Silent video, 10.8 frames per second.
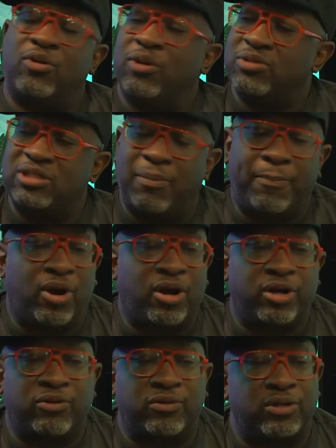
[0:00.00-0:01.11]
don't know. It was some
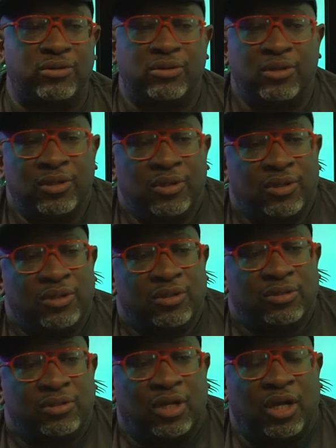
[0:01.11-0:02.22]
bar and grill.
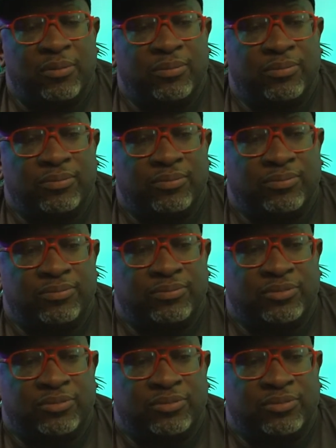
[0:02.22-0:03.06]
No.